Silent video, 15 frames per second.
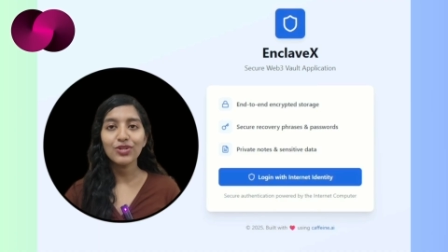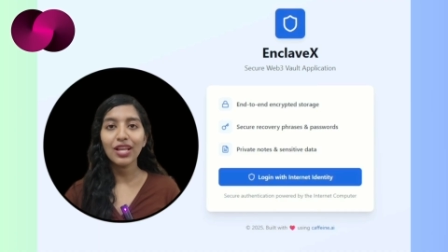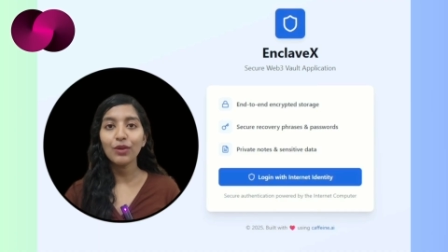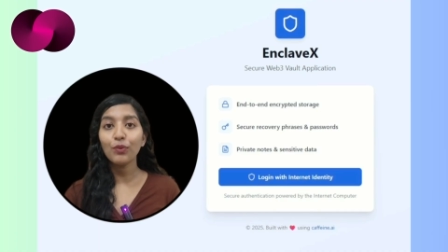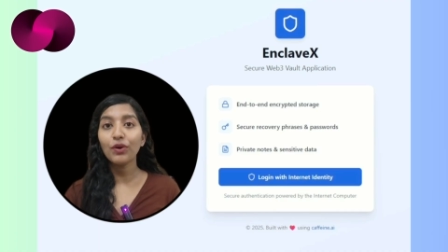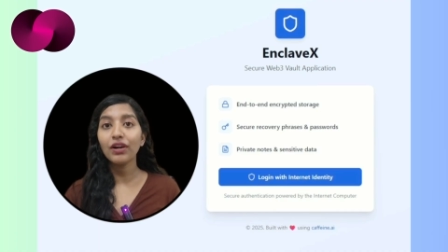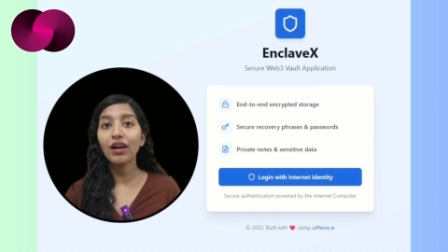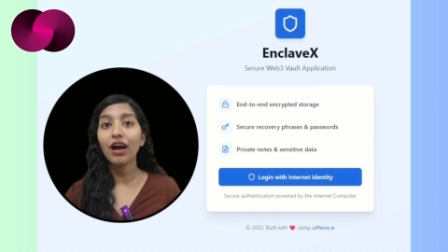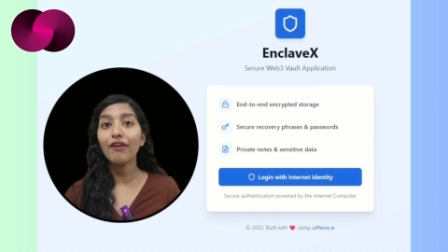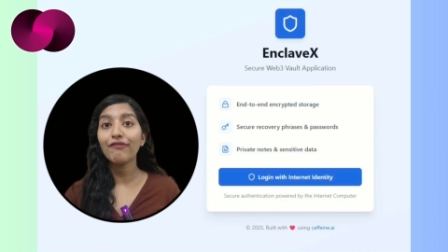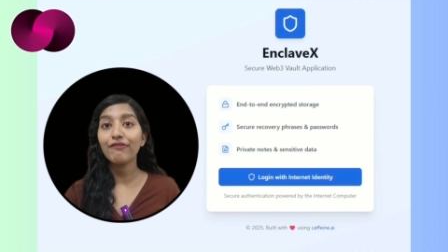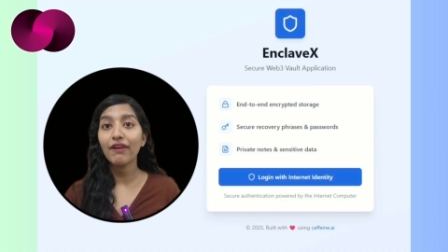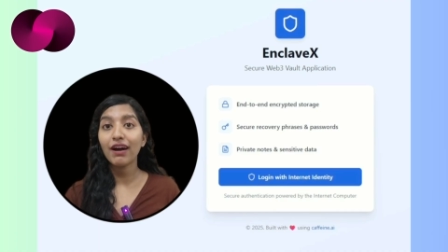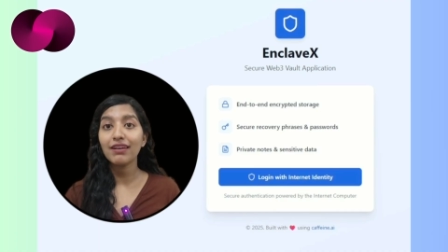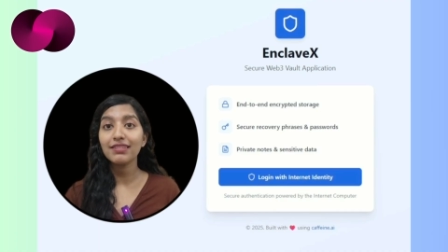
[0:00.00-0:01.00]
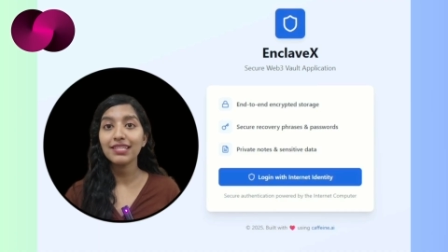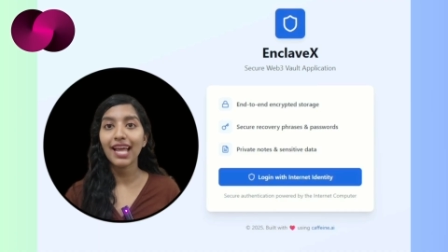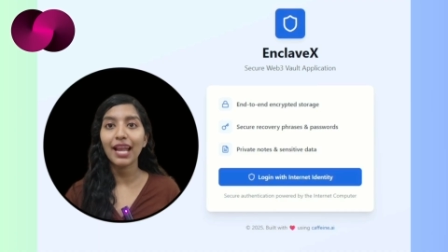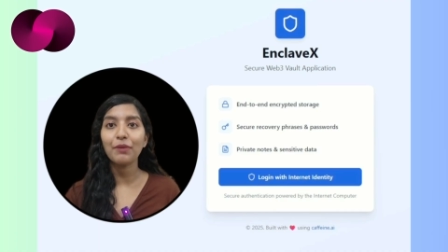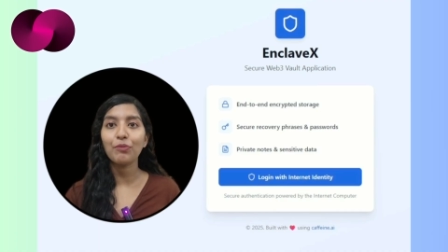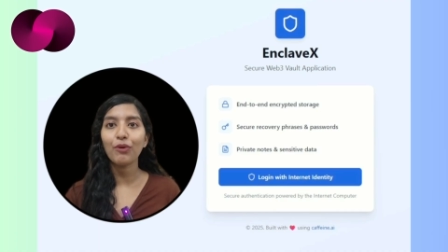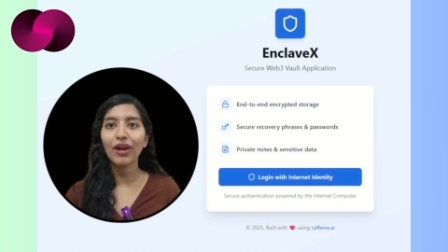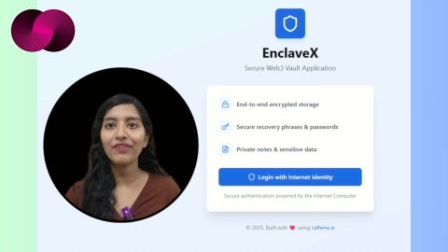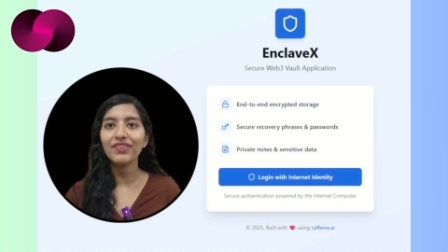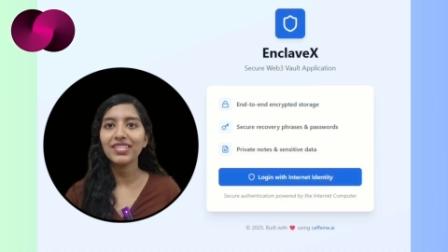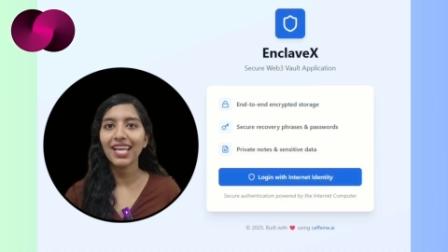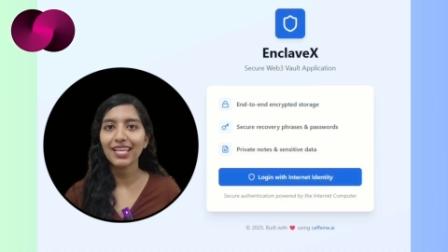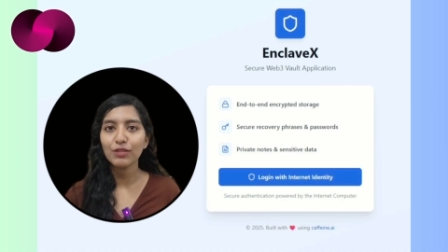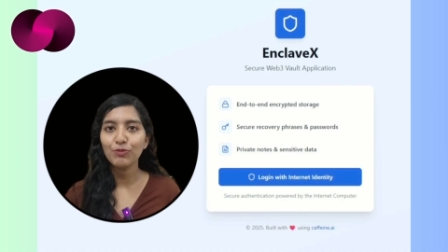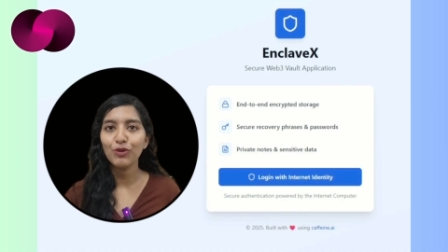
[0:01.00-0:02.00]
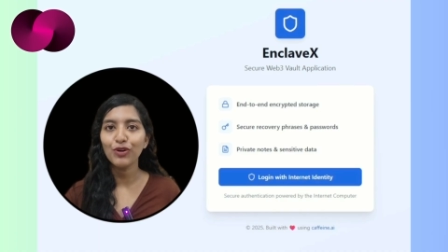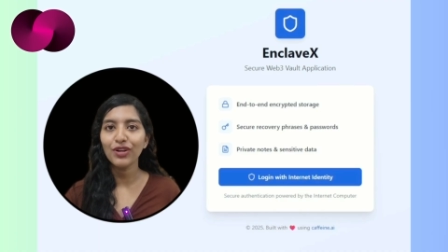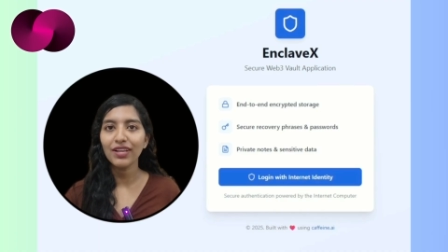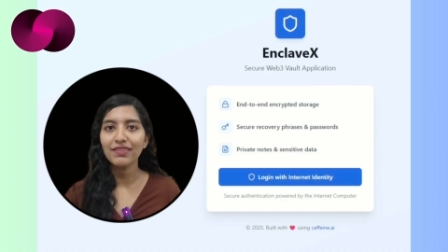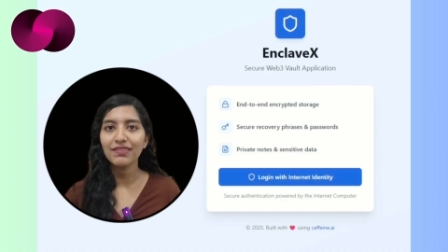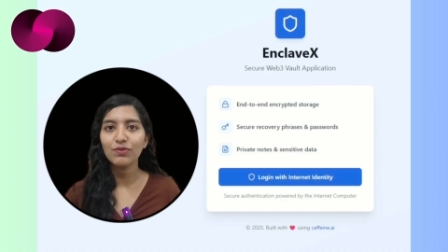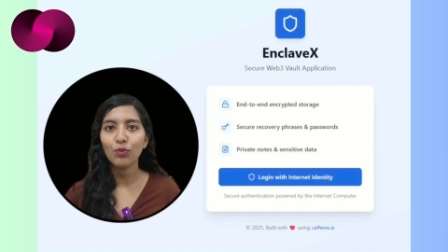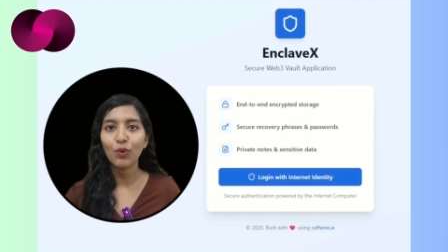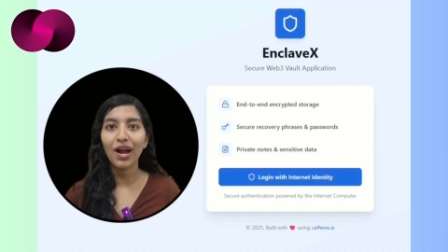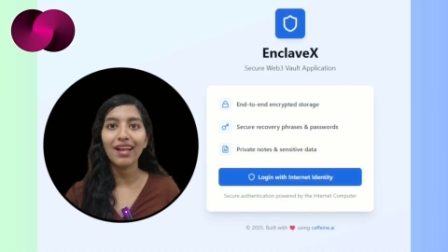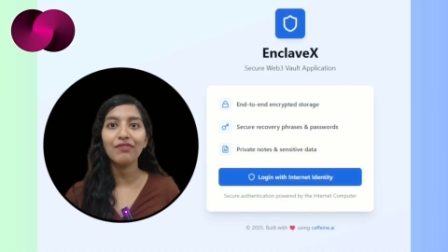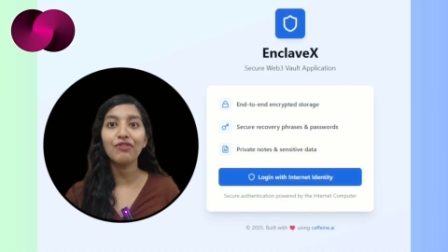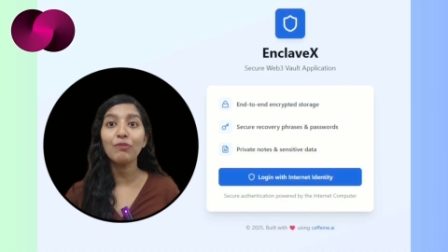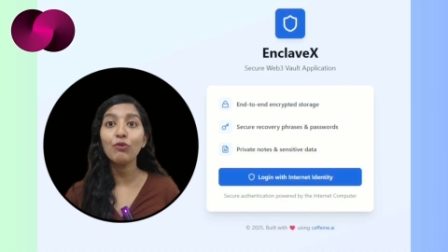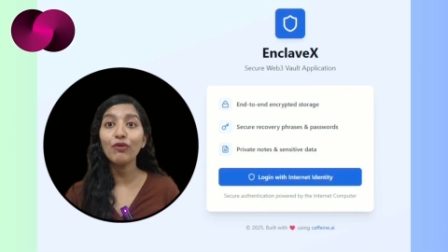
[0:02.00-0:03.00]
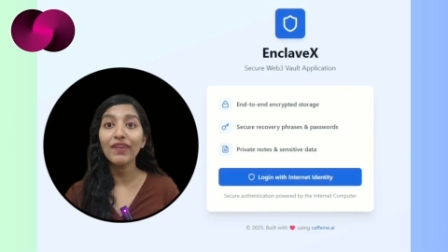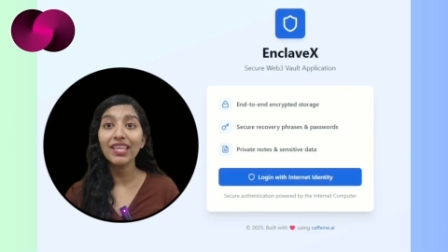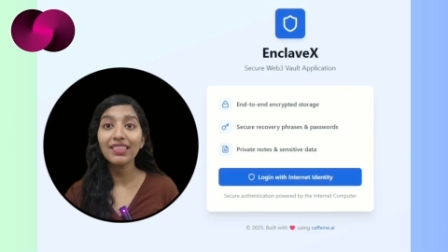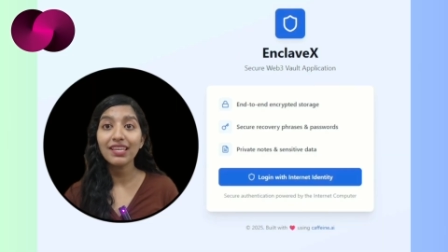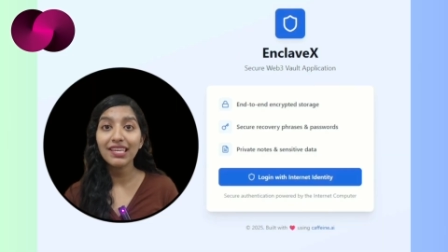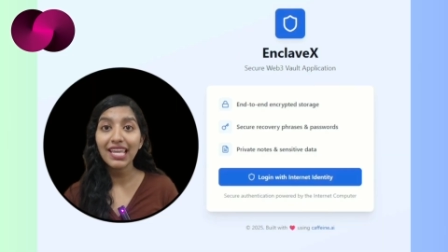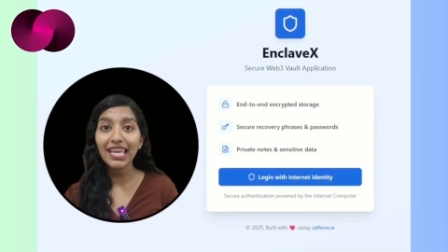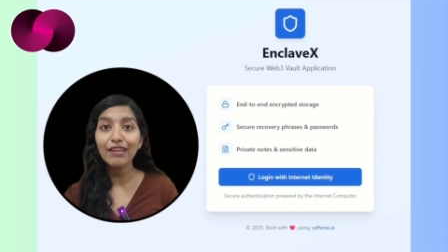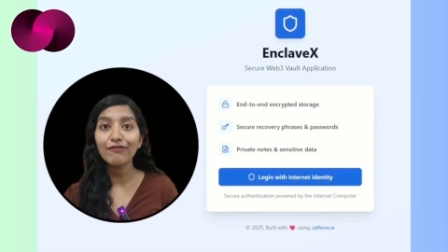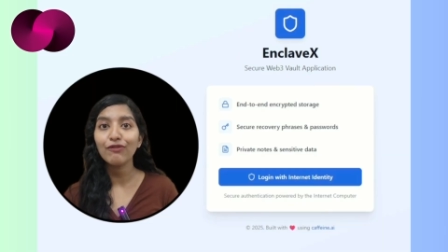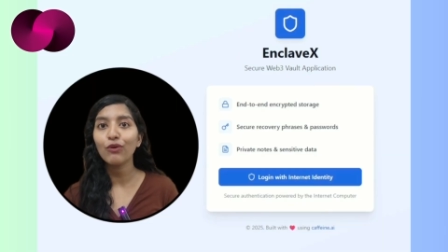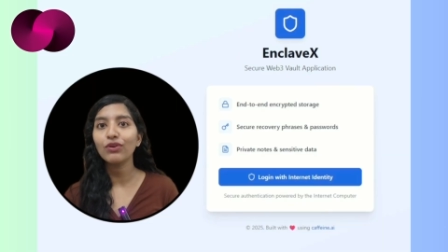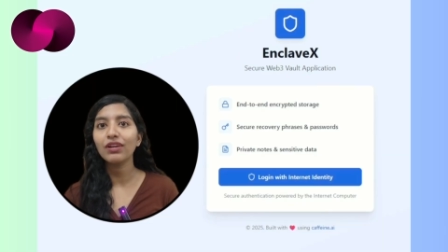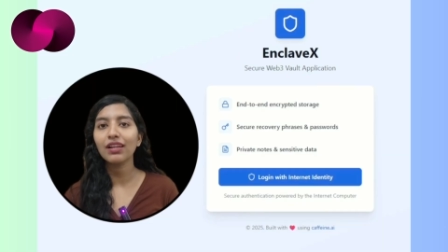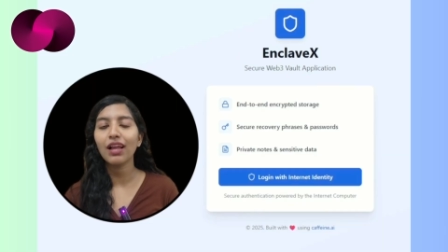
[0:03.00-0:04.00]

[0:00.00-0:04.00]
to deliver a fast and private experience while removing the need for